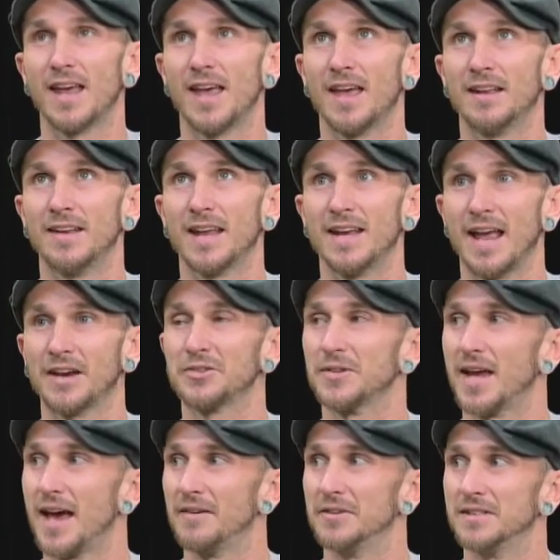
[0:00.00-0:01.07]
and, and
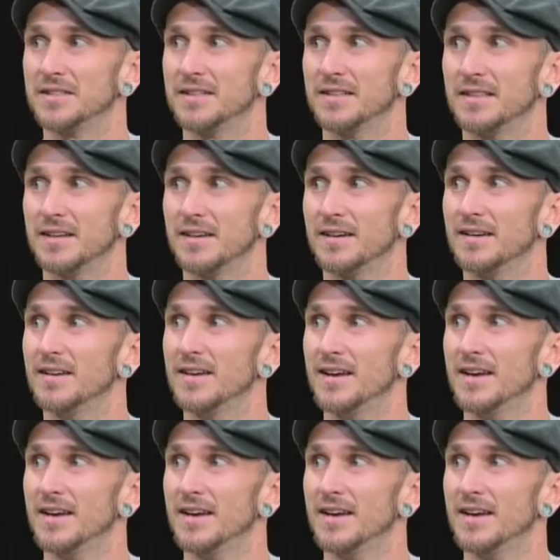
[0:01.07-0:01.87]
actually having Cynthia